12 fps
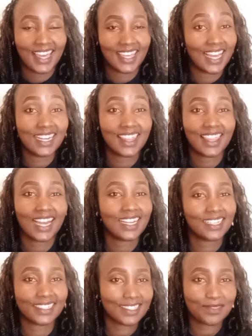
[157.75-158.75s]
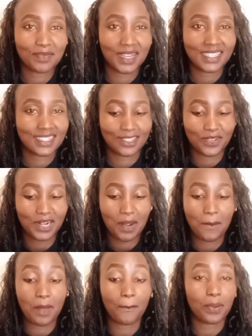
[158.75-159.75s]
Yani their Christmas is
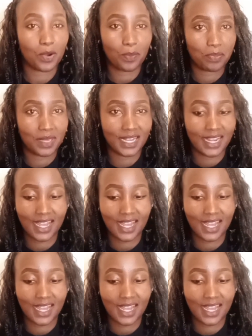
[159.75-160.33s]
gonna be popping,